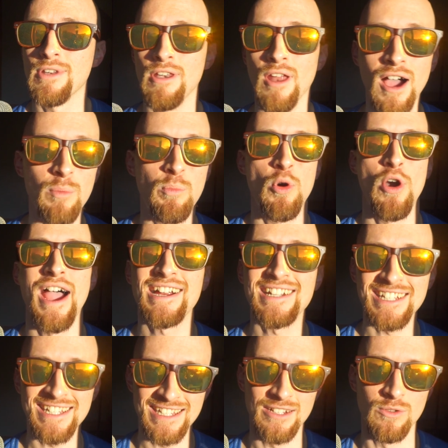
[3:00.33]
not
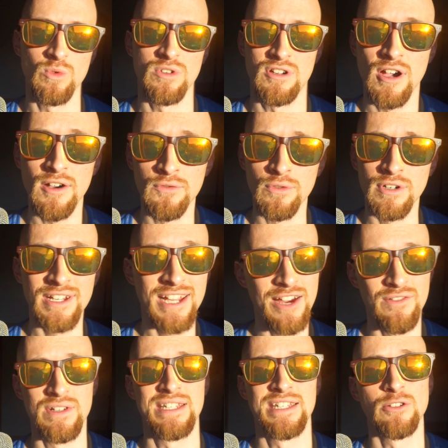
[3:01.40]
practicing recovery
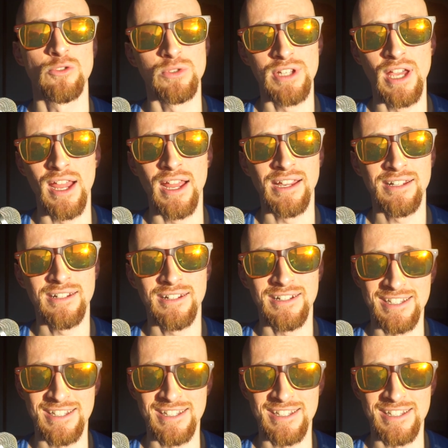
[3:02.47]
every single day,